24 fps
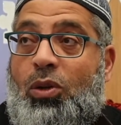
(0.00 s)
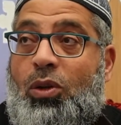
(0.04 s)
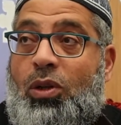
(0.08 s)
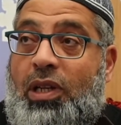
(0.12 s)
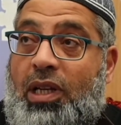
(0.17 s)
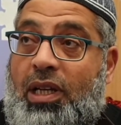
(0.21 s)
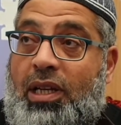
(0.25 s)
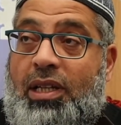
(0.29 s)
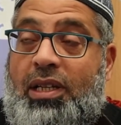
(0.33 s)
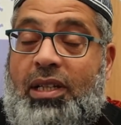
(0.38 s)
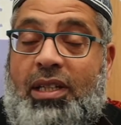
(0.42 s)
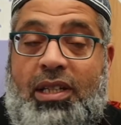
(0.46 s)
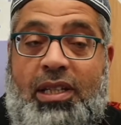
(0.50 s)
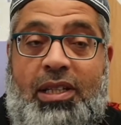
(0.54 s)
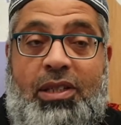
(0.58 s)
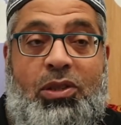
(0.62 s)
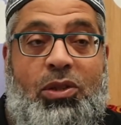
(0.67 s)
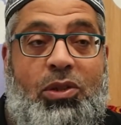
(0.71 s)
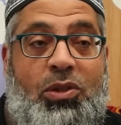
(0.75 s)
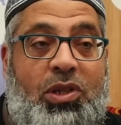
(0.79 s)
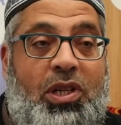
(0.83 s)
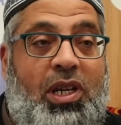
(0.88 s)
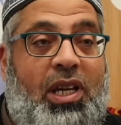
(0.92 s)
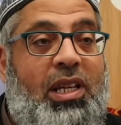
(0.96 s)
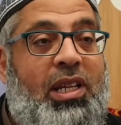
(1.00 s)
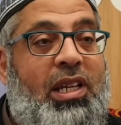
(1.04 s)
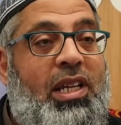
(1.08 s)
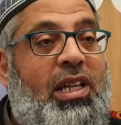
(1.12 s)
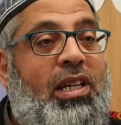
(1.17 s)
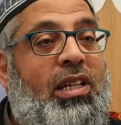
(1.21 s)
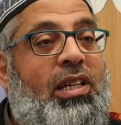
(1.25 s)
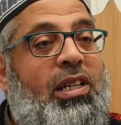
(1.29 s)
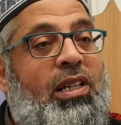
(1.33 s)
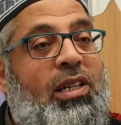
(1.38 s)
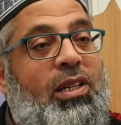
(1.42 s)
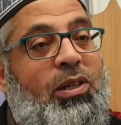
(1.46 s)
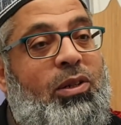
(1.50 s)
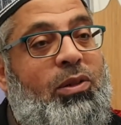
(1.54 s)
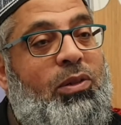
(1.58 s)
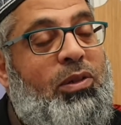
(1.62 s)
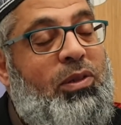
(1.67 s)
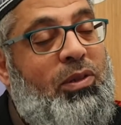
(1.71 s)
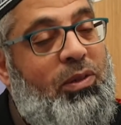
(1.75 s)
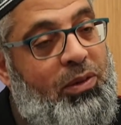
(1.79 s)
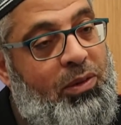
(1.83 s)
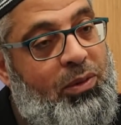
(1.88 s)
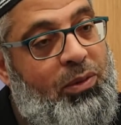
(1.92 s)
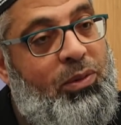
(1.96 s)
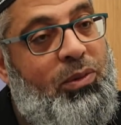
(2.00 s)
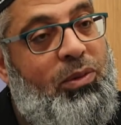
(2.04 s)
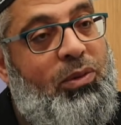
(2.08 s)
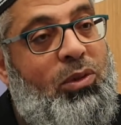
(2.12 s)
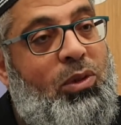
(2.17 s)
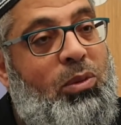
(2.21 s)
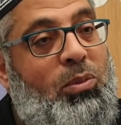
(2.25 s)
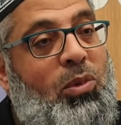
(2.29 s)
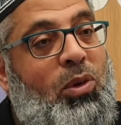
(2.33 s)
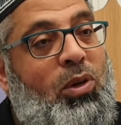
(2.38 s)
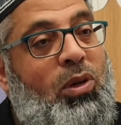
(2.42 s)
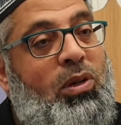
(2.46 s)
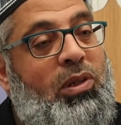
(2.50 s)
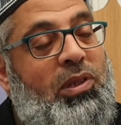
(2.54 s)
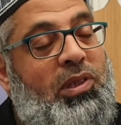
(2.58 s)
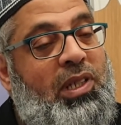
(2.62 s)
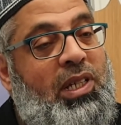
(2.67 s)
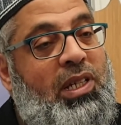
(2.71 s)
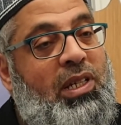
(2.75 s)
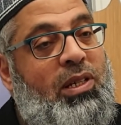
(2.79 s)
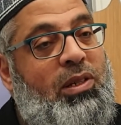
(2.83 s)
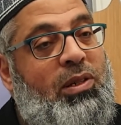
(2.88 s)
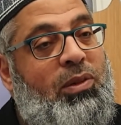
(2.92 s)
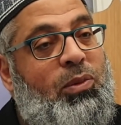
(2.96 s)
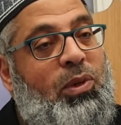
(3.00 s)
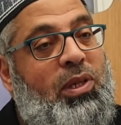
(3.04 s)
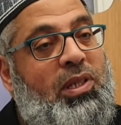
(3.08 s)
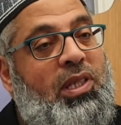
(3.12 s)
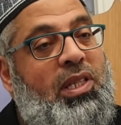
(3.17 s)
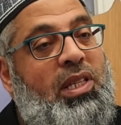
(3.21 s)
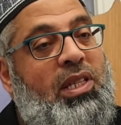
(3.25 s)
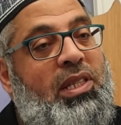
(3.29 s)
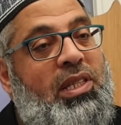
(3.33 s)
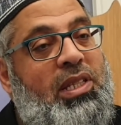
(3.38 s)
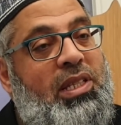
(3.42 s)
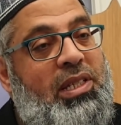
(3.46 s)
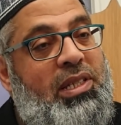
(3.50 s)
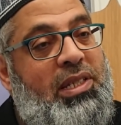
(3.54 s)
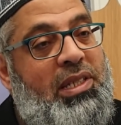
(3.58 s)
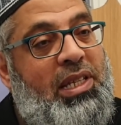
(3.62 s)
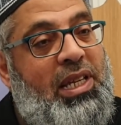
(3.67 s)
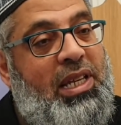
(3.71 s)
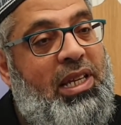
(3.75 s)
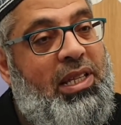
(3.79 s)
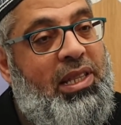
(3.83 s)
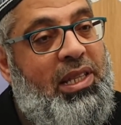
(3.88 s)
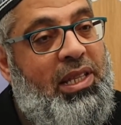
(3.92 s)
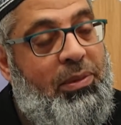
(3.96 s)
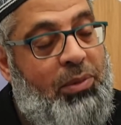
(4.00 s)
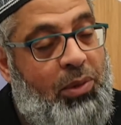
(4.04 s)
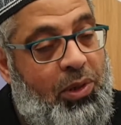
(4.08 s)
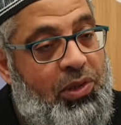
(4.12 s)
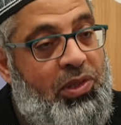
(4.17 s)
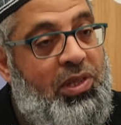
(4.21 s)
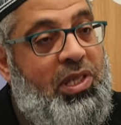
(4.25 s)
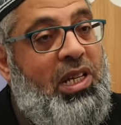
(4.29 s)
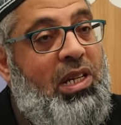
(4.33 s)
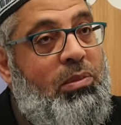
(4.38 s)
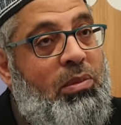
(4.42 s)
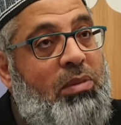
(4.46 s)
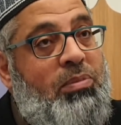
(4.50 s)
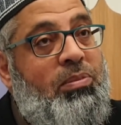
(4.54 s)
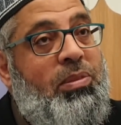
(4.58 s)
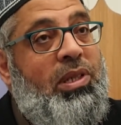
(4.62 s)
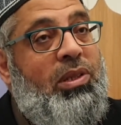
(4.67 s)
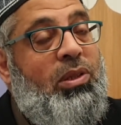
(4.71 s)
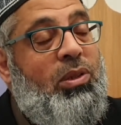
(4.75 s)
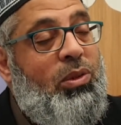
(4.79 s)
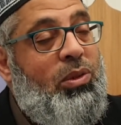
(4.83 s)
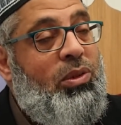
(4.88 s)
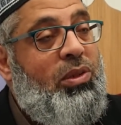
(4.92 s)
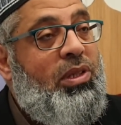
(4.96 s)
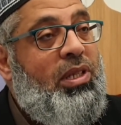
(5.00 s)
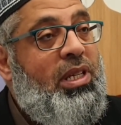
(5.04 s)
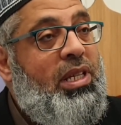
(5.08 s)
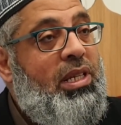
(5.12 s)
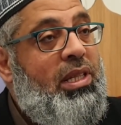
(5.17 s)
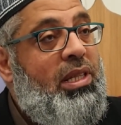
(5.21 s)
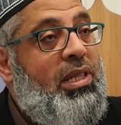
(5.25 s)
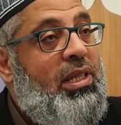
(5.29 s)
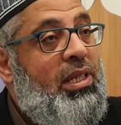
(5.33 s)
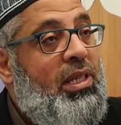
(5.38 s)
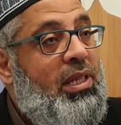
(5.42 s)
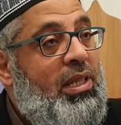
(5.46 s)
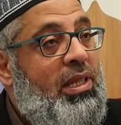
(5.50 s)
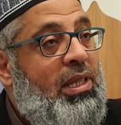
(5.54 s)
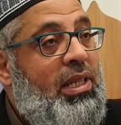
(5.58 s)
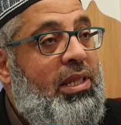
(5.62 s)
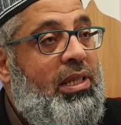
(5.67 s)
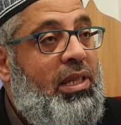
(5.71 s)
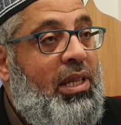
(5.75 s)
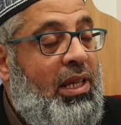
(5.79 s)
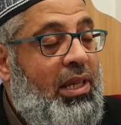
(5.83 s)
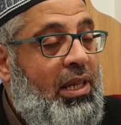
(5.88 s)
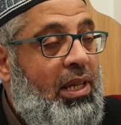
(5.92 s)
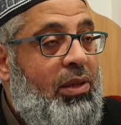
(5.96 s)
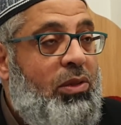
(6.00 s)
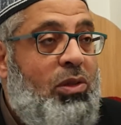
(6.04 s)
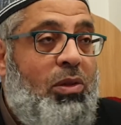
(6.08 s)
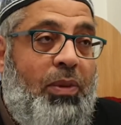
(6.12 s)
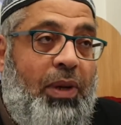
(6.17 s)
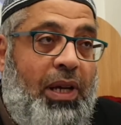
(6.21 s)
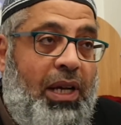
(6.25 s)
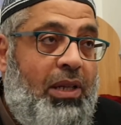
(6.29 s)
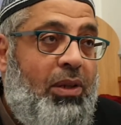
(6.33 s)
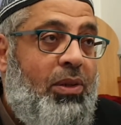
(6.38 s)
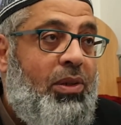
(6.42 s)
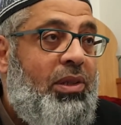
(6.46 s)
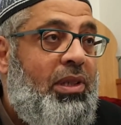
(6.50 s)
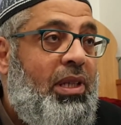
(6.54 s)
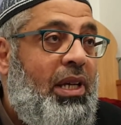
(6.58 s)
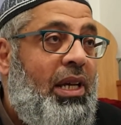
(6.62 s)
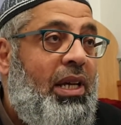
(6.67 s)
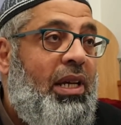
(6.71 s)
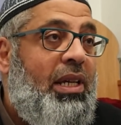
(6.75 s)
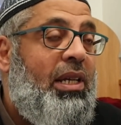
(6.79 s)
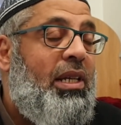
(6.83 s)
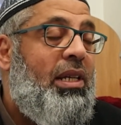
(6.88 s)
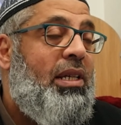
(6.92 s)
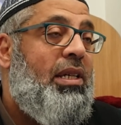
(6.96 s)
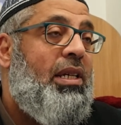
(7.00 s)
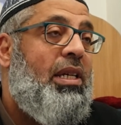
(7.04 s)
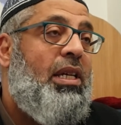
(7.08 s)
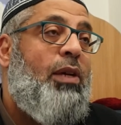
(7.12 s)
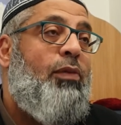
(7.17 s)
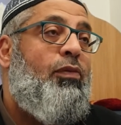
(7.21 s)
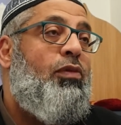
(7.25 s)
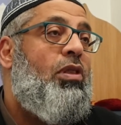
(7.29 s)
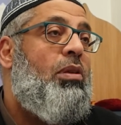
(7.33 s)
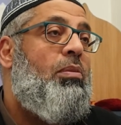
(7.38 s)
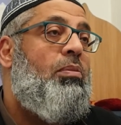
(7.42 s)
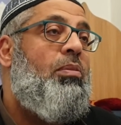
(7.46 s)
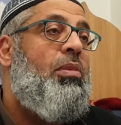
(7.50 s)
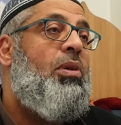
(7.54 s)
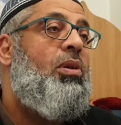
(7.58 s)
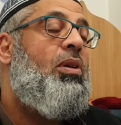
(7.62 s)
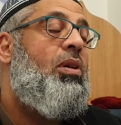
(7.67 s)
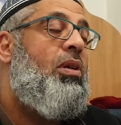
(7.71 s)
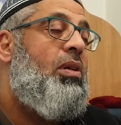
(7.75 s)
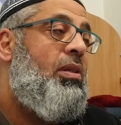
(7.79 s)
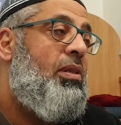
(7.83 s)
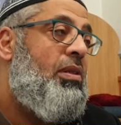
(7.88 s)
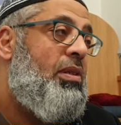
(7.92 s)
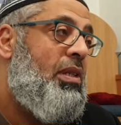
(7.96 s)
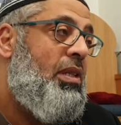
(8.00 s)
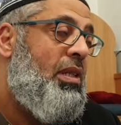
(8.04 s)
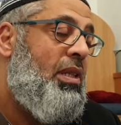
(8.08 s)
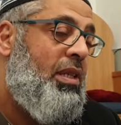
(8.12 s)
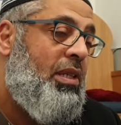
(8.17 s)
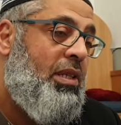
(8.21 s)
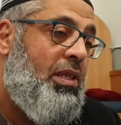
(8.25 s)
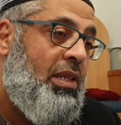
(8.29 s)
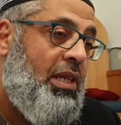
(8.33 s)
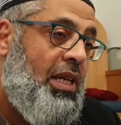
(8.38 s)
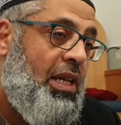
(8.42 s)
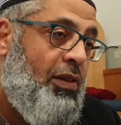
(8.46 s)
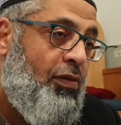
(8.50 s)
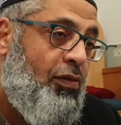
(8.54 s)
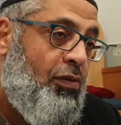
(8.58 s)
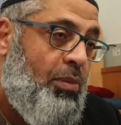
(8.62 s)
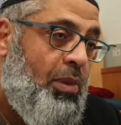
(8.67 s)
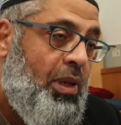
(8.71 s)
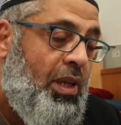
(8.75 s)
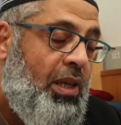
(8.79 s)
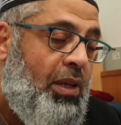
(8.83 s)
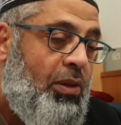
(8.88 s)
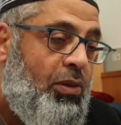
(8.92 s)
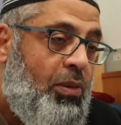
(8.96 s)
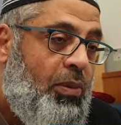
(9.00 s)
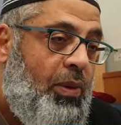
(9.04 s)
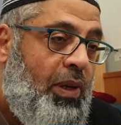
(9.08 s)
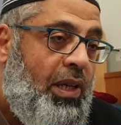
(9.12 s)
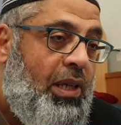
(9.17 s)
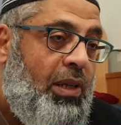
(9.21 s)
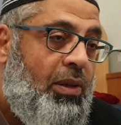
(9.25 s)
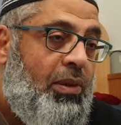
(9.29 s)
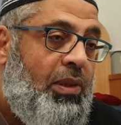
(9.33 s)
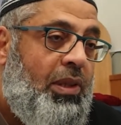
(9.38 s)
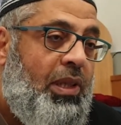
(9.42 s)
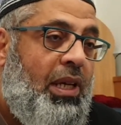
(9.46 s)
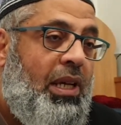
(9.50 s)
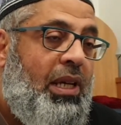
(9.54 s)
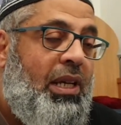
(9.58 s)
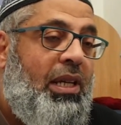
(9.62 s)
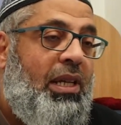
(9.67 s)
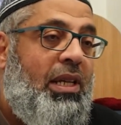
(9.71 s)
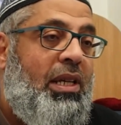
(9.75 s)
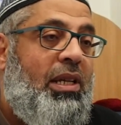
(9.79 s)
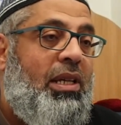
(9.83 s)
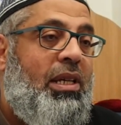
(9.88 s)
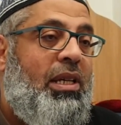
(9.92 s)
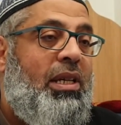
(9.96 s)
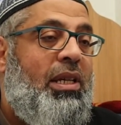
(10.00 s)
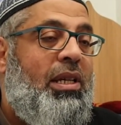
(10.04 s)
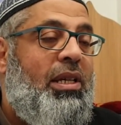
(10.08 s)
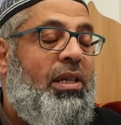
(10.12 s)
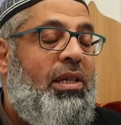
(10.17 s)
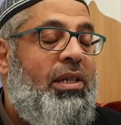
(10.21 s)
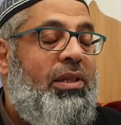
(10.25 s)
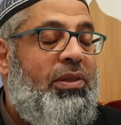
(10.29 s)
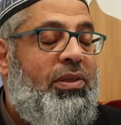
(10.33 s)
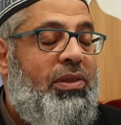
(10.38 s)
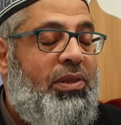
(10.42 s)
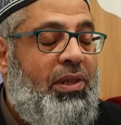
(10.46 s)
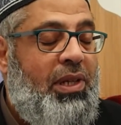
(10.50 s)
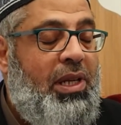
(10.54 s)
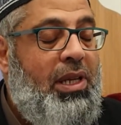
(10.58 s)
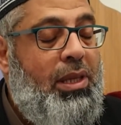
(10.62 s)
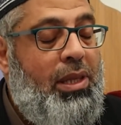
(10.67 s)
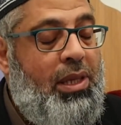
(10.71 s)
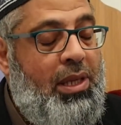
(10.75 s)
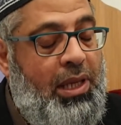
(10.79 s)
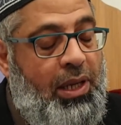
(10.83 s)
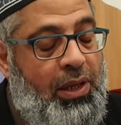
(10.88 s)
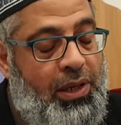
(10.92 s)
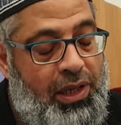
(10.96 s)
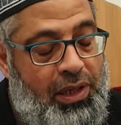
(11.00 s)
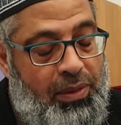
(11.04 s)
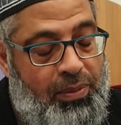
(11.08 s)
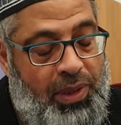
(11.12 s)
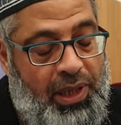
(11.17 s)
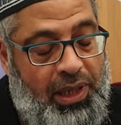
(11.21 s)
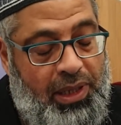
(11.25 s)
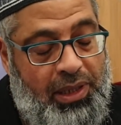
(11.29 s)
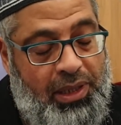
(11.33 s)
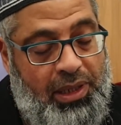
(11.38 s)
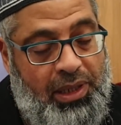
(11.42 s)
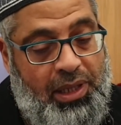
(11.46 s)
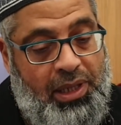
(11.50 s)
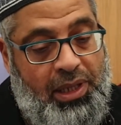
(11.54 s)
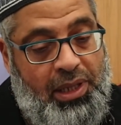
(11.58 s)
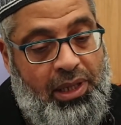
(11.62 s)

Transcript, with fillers: Yeah? So inshallah, tomorrow I'll tell you what did they say, because they remembered good deed that Allah subhanahu wa ta'ala gave them miracles in this cave. May Allah subhanahu wa ta'ala strengthen our iman,